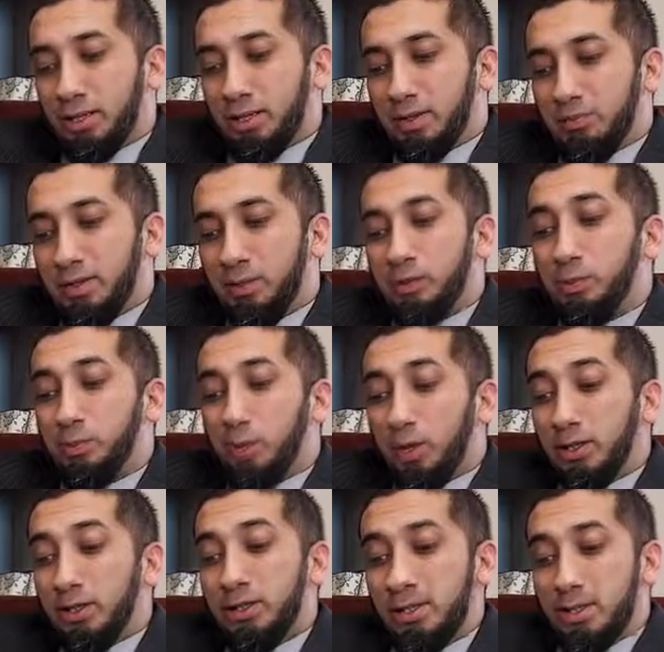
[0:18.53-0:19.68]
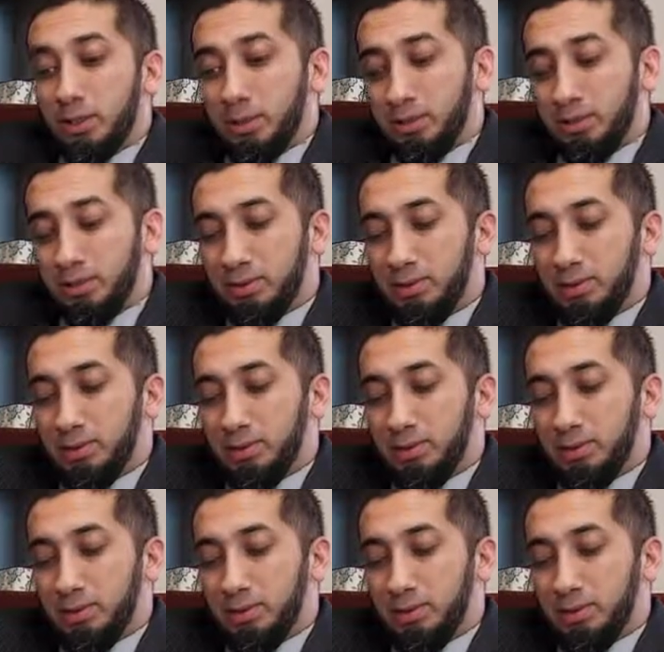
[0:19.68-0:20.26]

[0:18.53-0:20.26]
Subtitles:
a very small example,